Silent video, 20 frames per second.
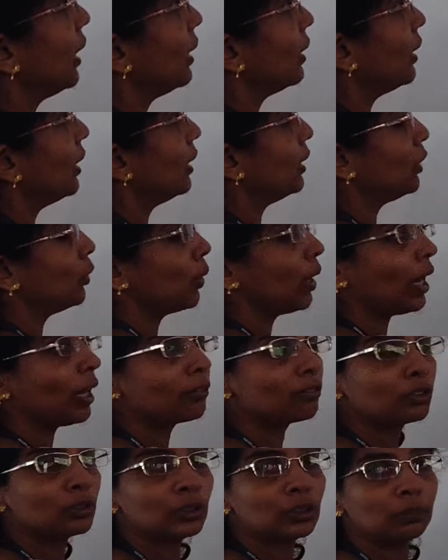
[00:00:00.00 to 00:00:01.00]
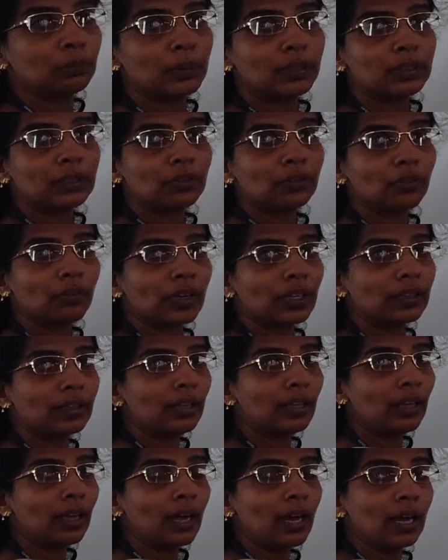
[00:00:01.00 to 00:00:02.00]
Then you have to specify
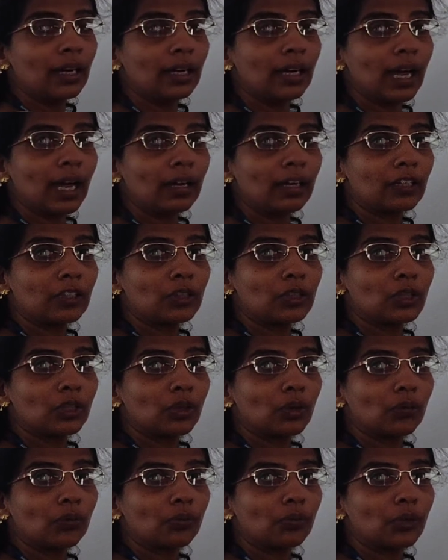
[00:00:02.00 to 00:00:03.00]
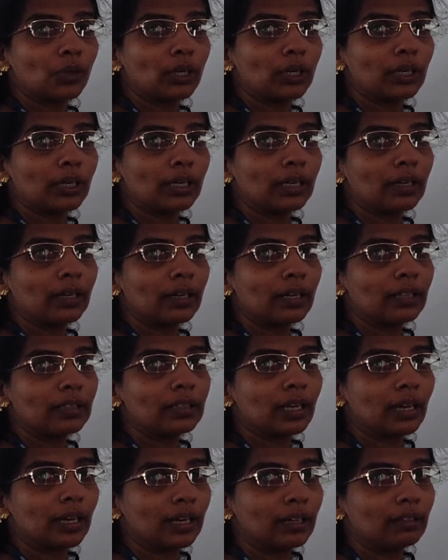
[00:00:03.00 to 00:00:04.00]
the direction of your read-write
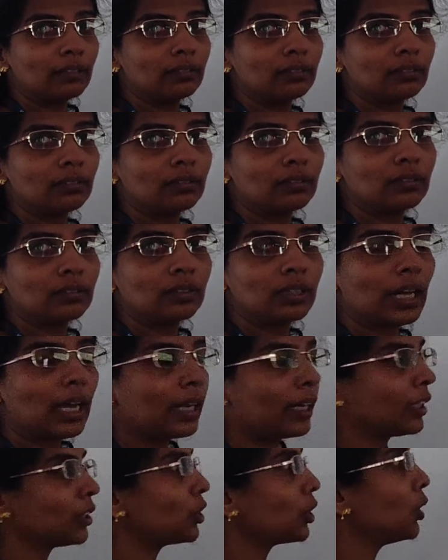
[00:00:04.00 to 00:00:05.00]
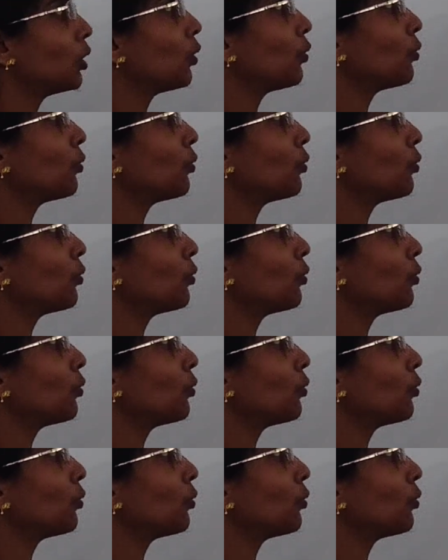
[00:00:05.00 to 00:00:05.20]
head. Direction